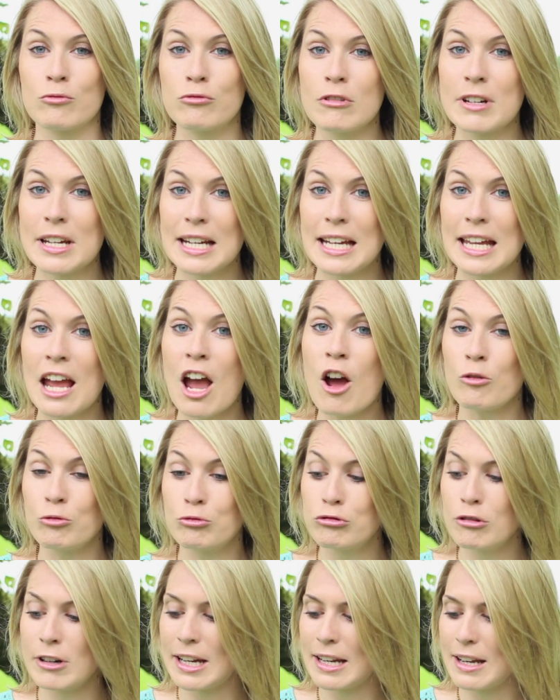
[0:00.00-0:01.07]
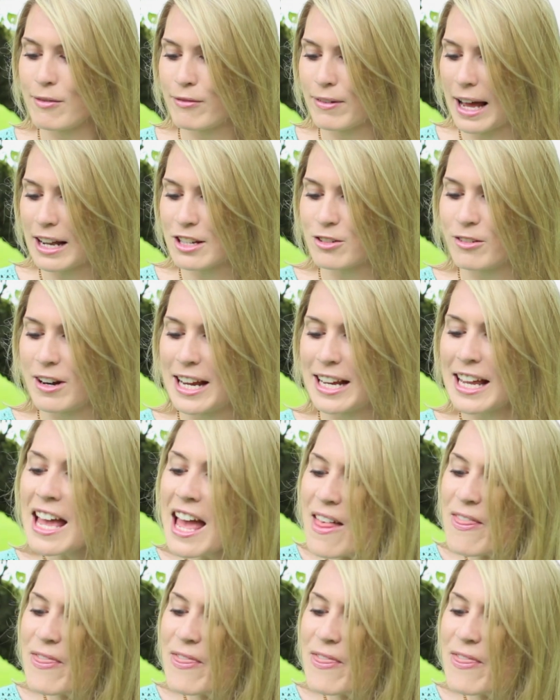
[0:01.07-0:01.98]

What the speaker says: really flattering.